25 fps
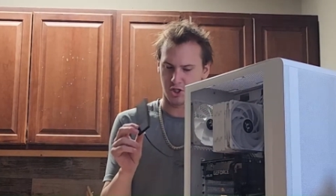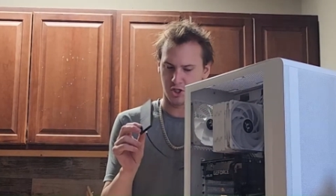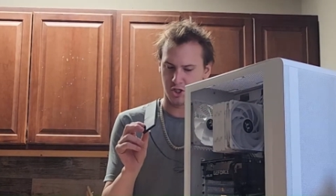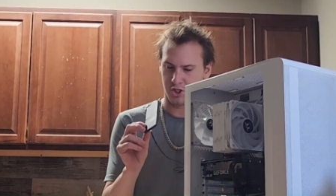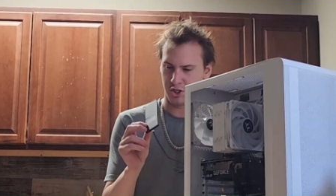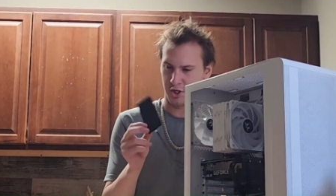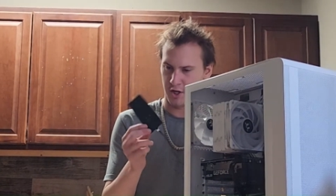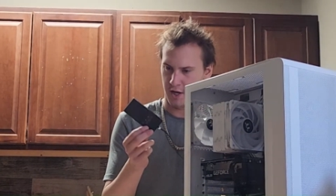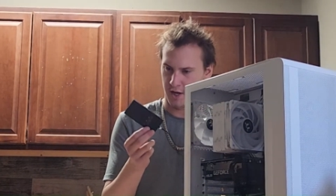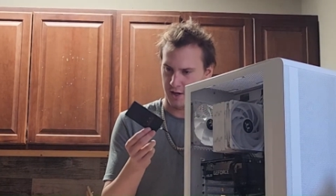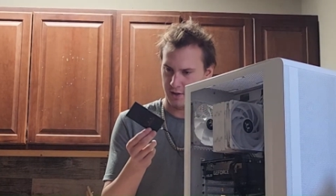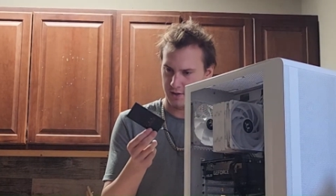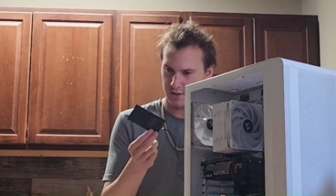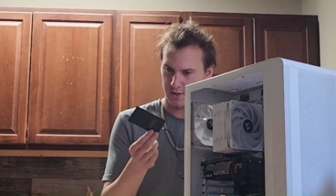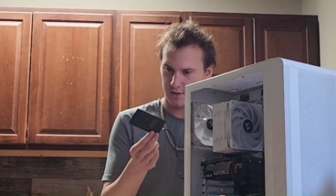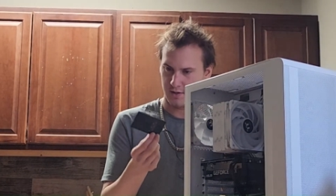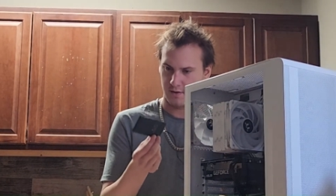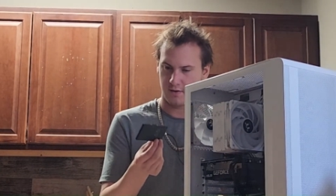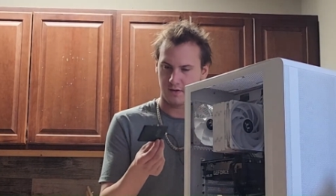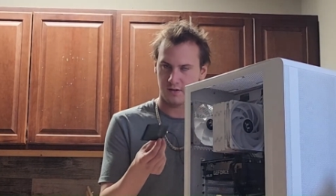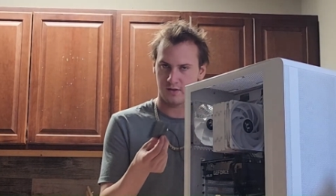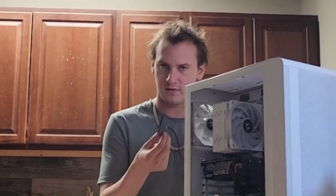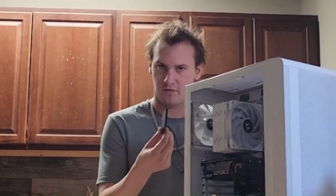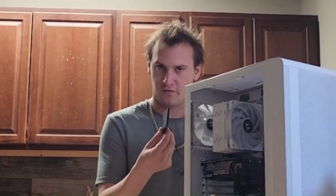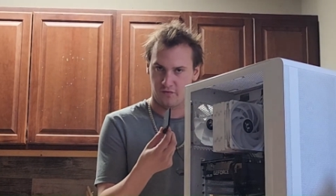shit.
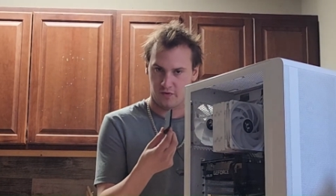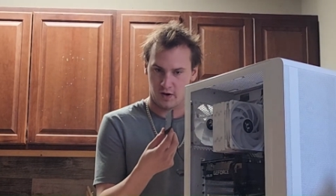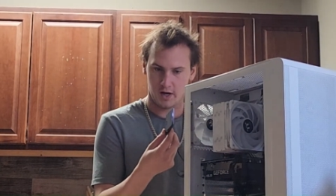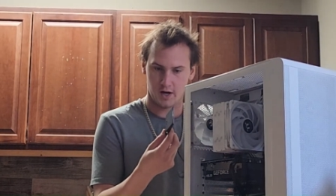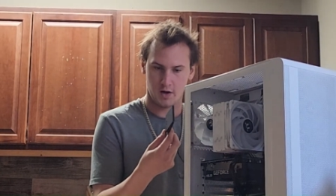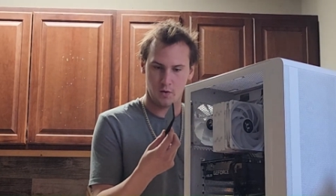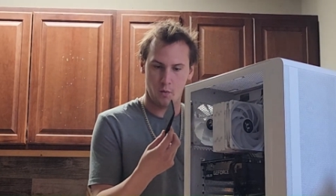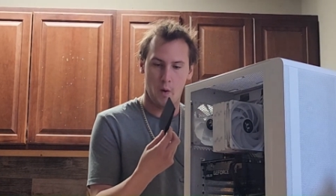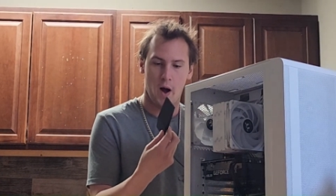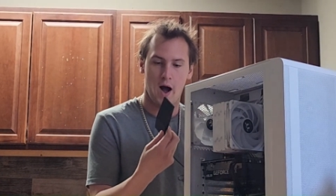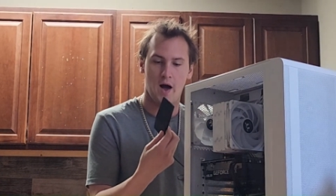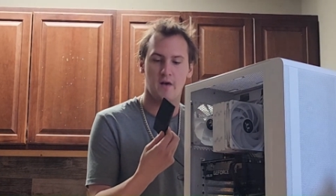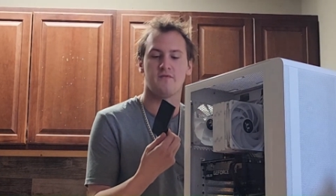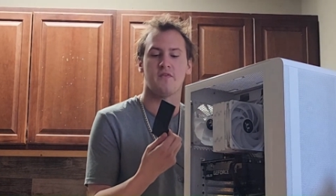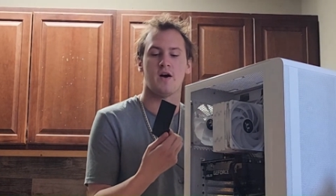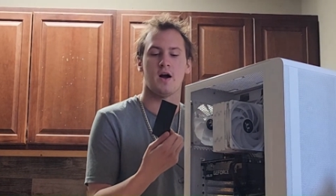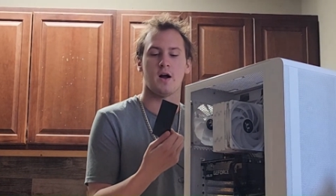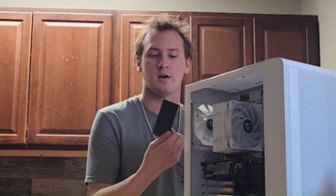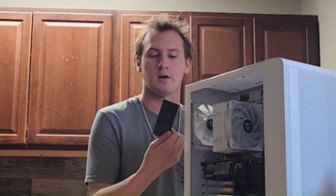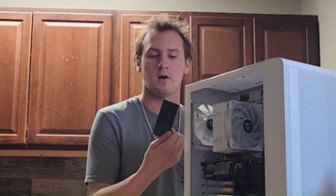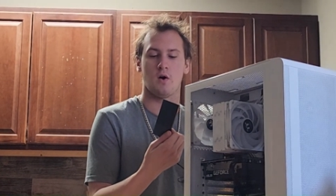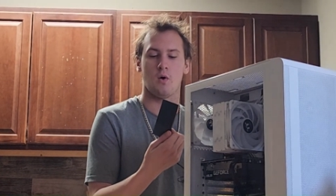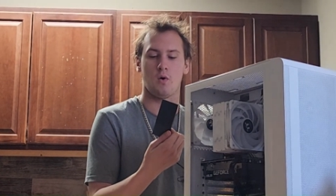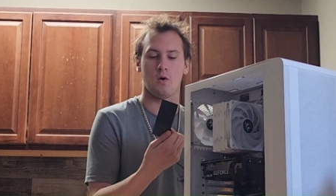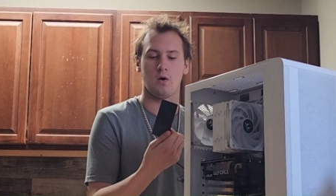It's a fucking
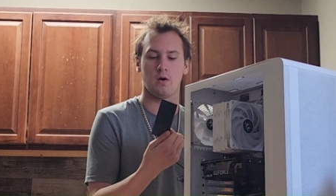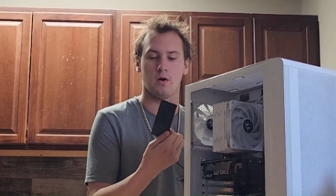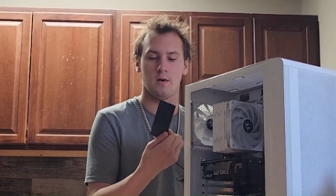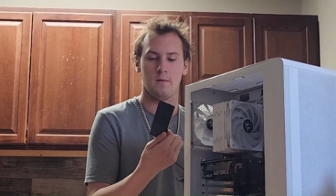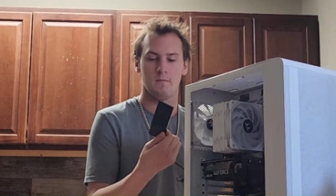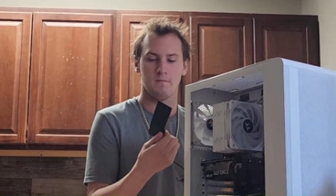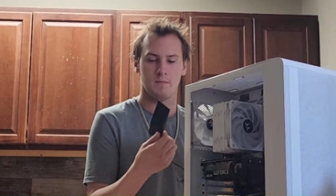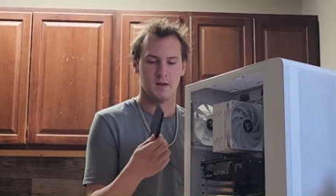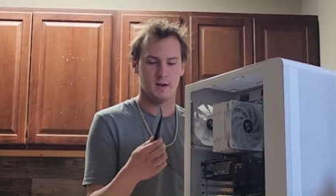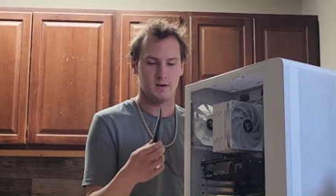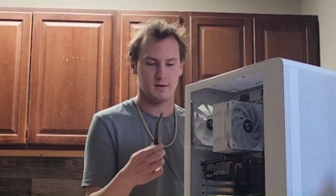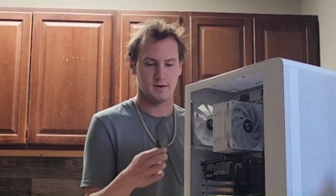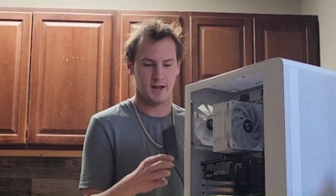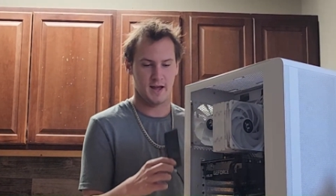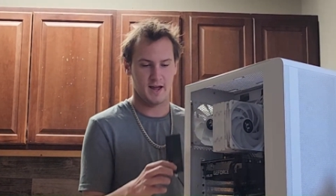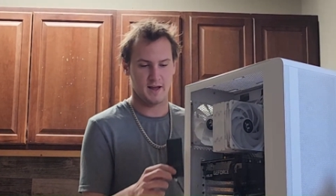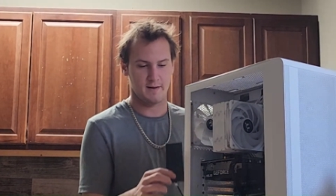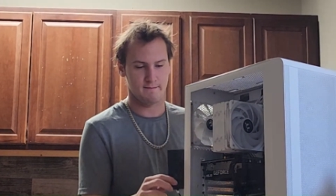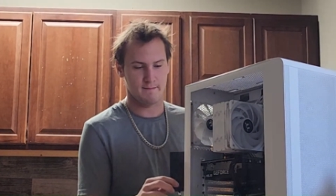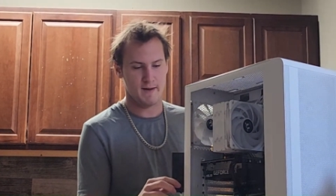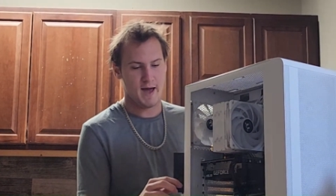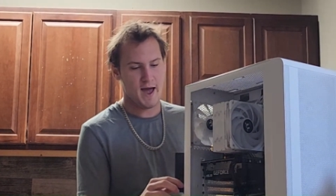Wi-Fi card that